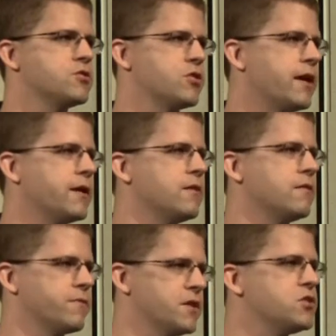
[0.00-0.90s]

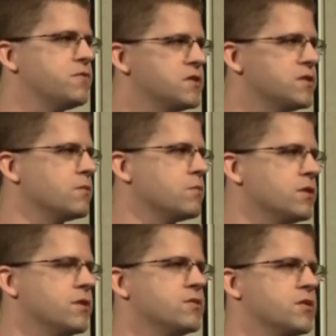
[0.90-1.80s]
trial for each visit
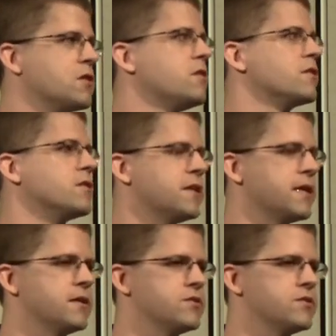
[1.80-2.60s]
was the clinical day,